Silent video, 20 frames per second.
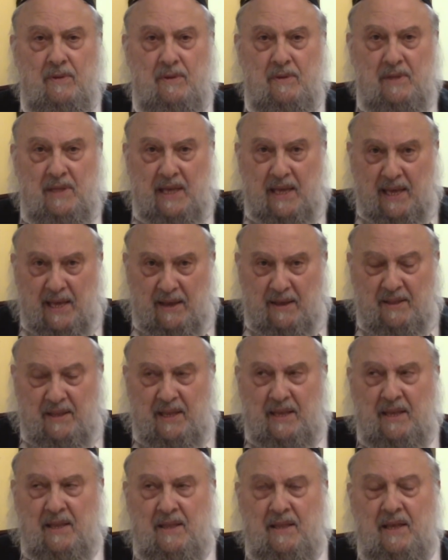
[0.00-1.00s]
the
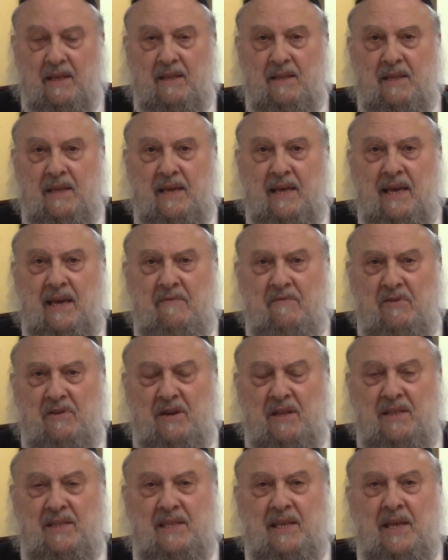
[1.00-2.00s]
evil
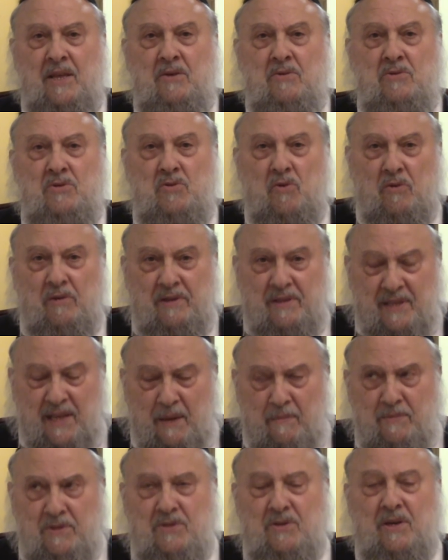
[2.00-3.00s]
continues or
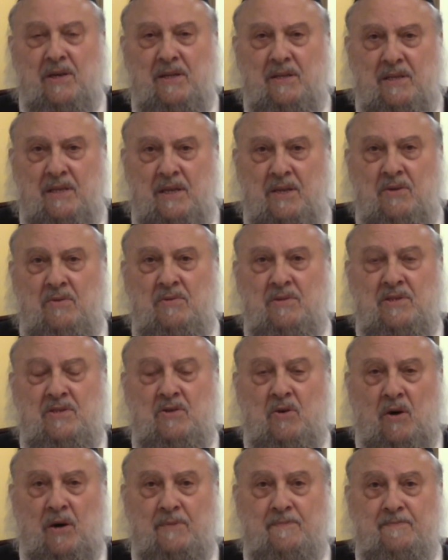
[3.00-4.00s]
attempts to continue, and
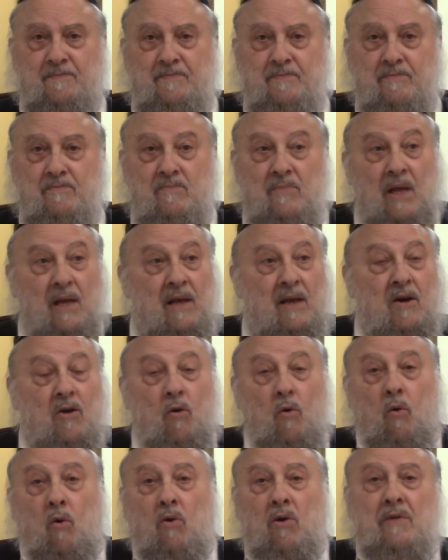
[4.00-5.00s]
so on.
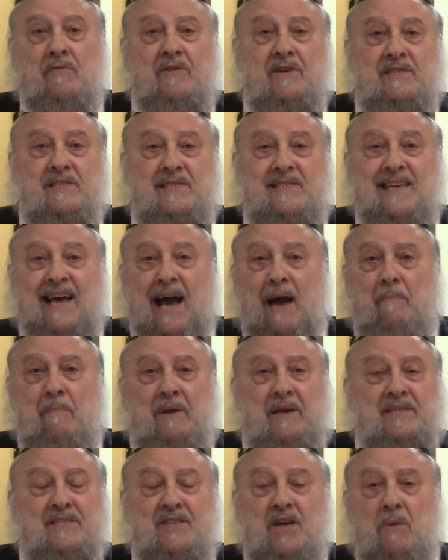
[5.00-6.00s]
All of this is
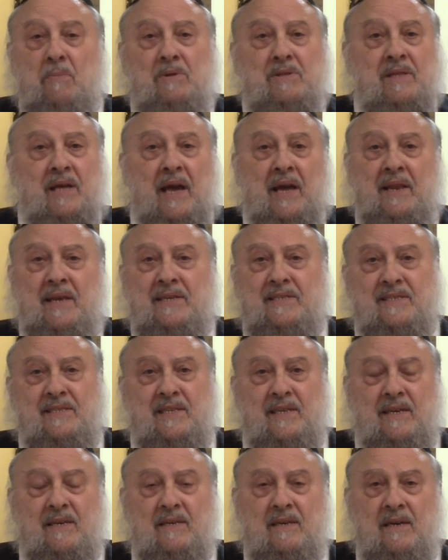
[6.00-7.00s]
happening
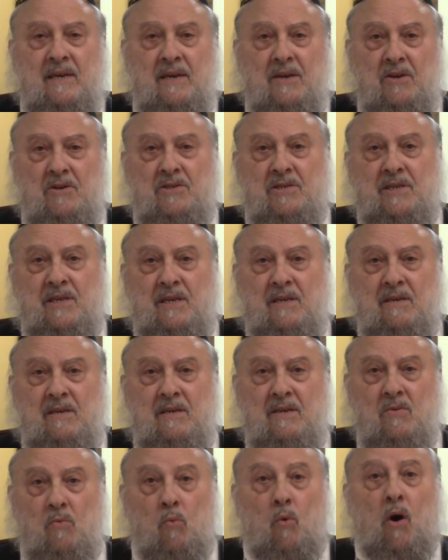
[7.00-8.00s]
simultaneously. You see?
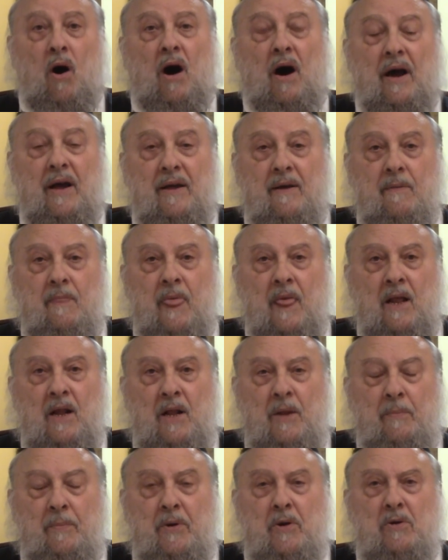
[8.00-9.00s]
Why?
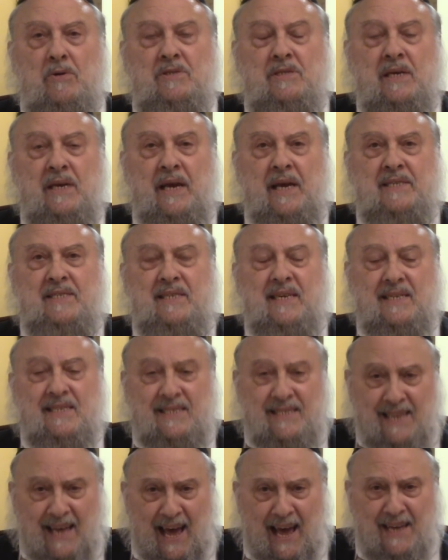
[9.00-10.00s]
Because it's the
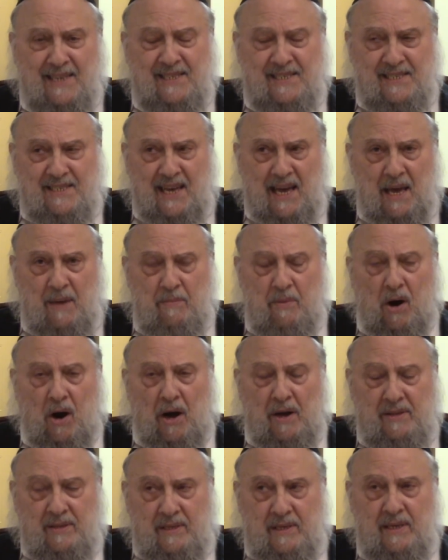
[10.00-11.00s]
exact same
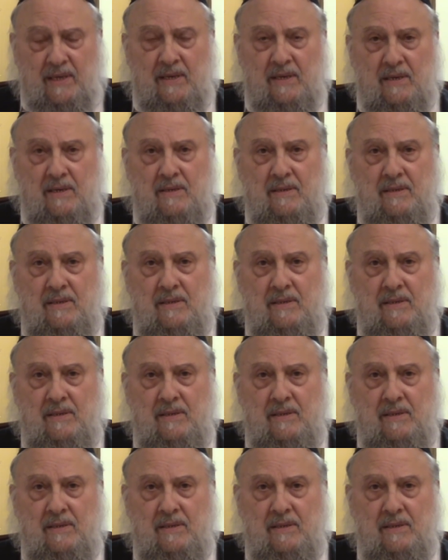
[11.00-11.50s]
idea,